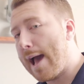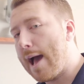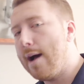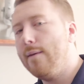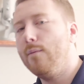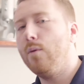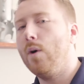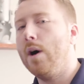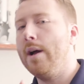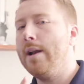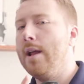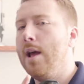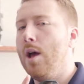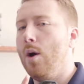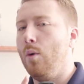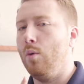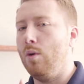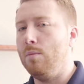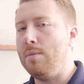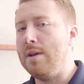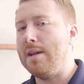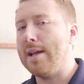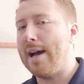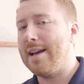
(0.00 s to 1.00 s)
have one,
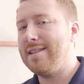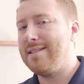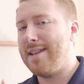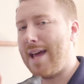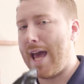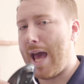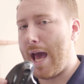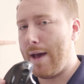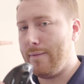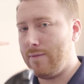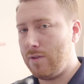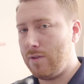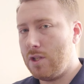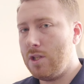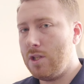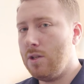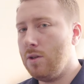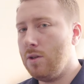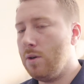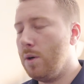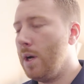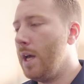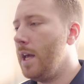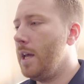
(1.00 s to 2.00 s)
would be nice to have
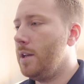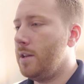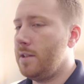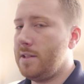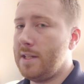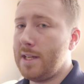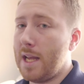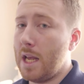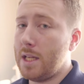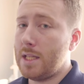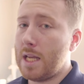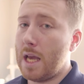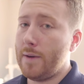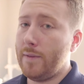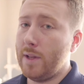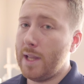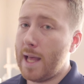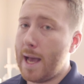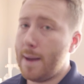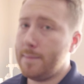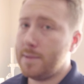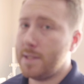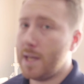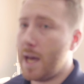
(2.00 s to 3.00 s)
two, just in case they have a
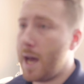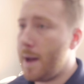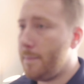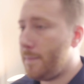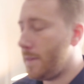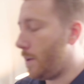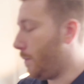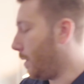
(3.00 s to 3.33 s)
laptop and they